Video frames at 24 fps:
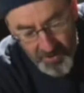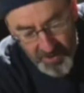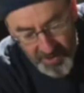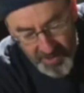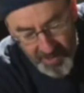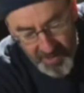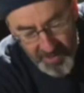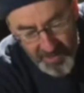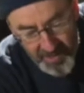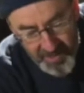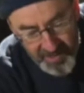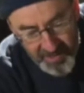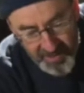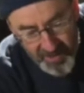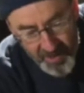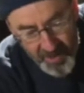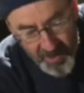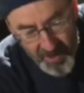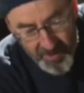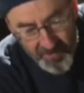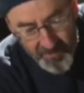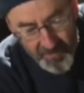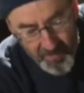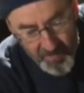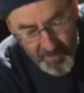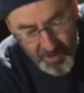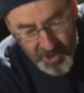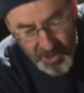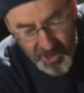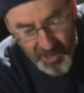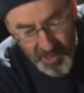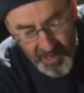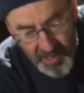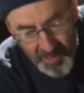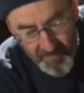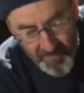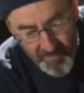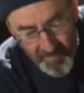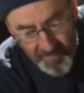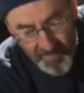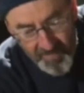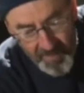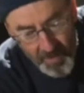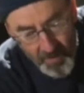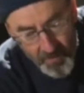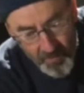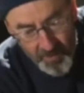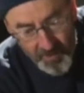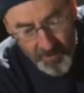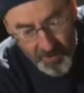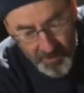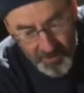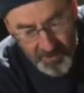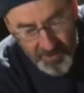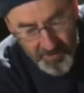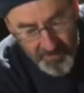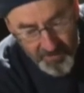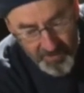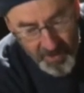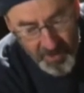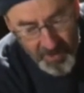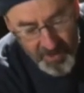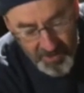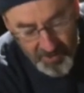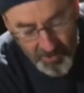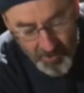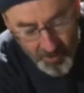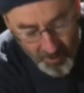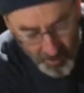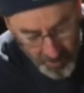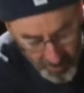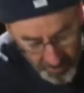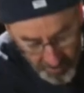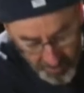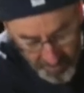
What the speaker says: the inside of the machine with lots of nice oil,